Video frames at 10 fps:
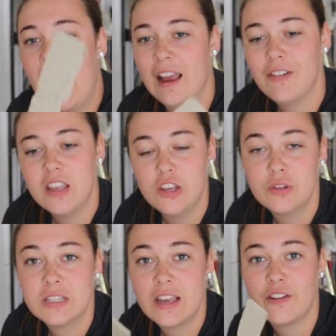I haven't
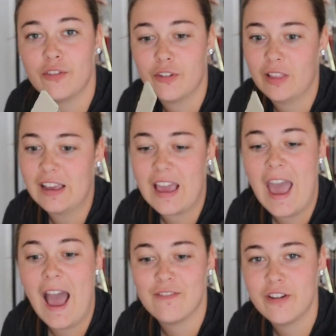used it for like
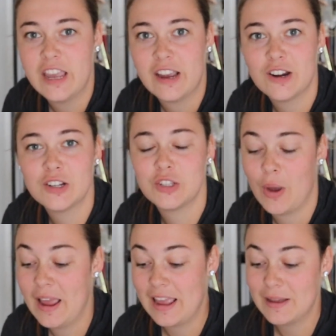half a year, so
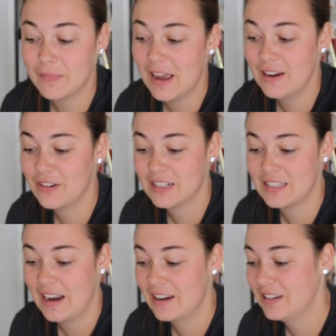I am kind of
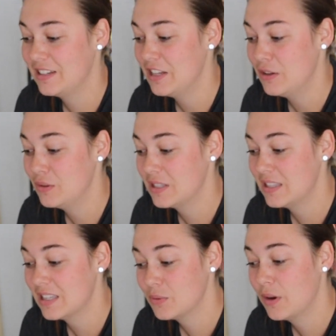excited to use
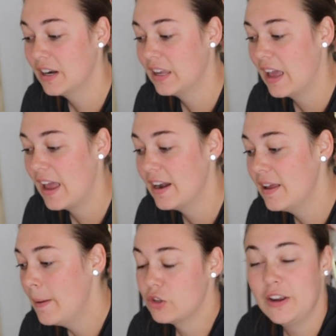this one again.
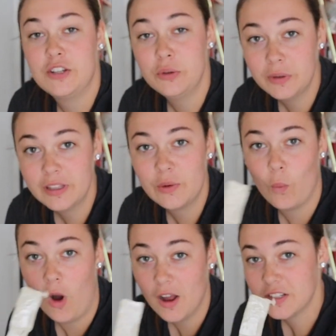So I do really
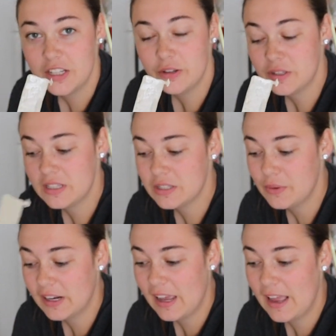want to use this
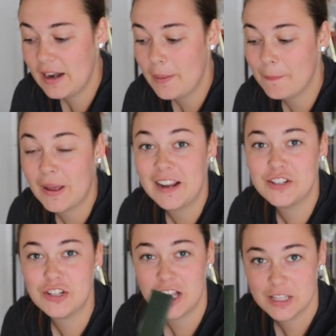one again, but I
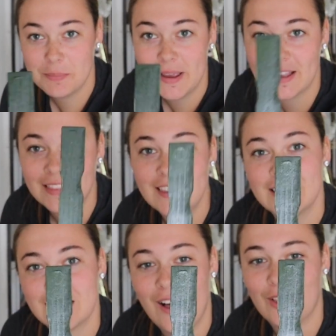just picked
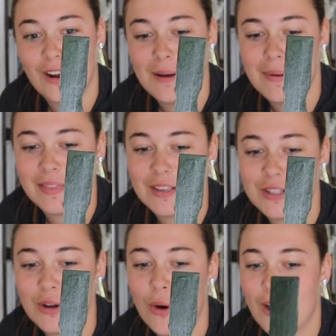this color up at the
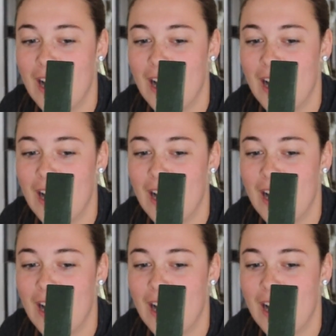store,